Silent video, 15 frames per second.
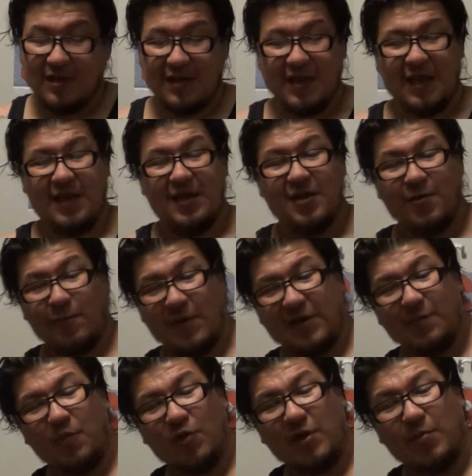okay, Rick
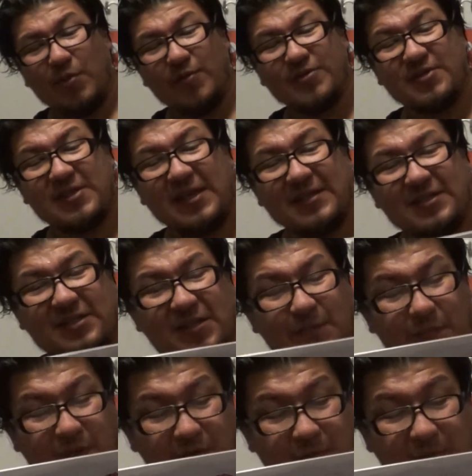and Morty presents Bird